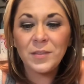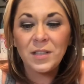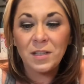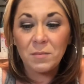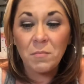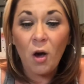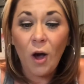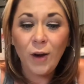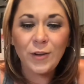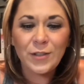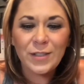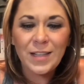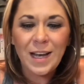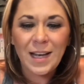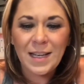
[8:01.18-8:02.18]
in
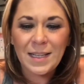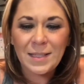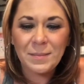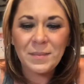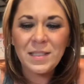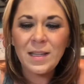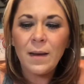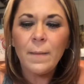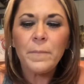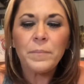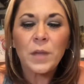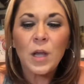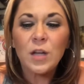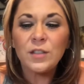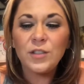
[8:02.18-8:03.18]
modern times,
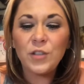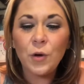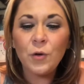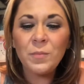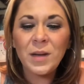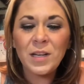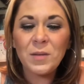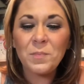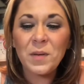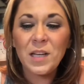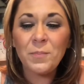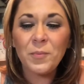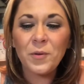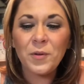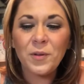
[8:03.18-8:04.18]
so many
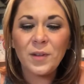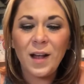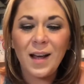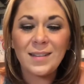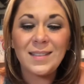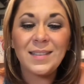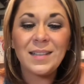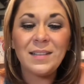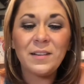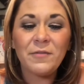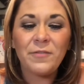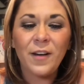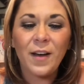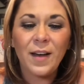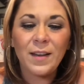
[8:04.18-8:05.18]
people
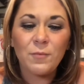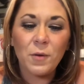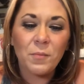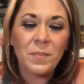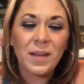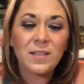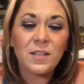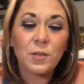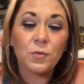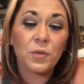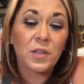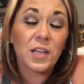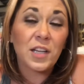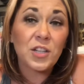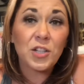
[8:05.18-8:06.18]
signify romantic
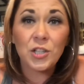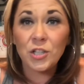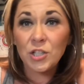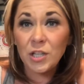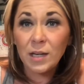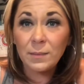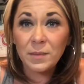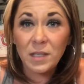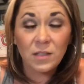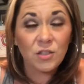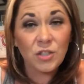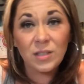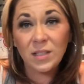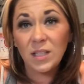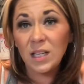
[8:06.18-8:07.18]
relationships and
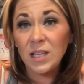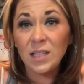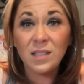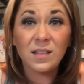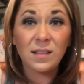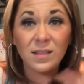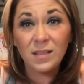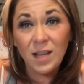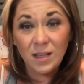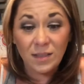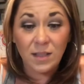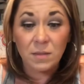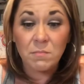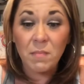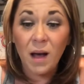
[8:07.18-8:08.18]
just link it to
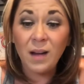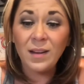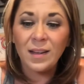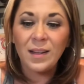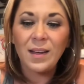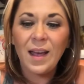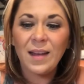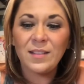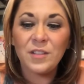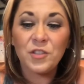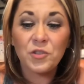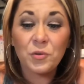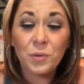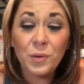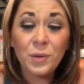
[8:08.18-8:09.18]
sex and money. And in
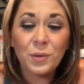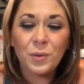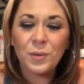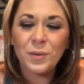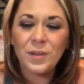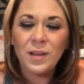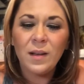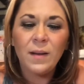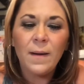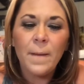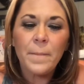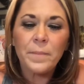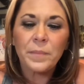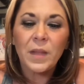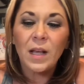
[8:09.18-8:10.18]
truth,
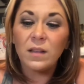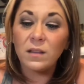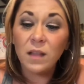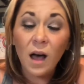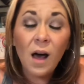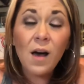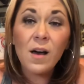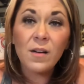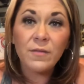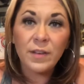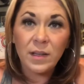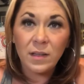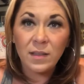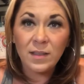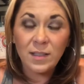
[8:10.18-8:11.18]
love
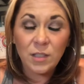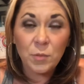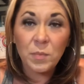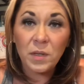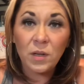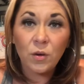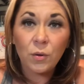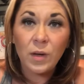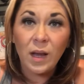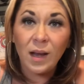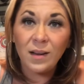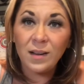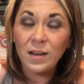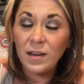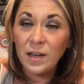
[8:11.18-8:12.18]
is to be
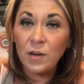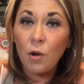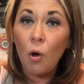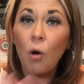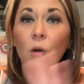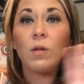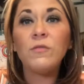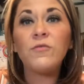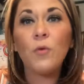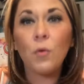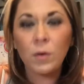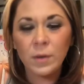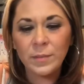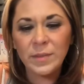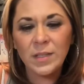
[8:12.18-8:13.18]
created in all
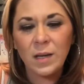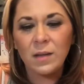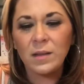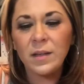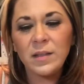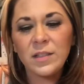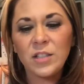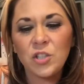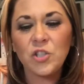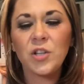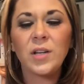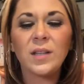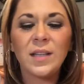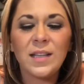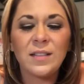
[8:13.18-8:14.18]
forms
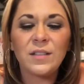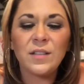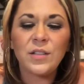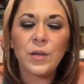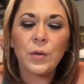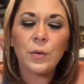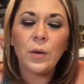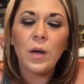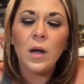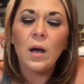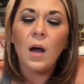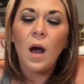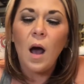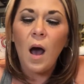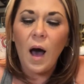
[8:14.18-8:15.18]
unconditionally. And so
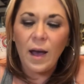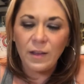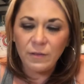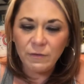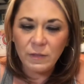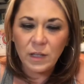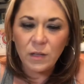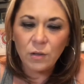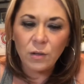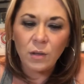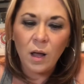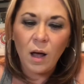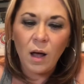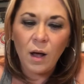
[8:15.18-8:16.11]
I feel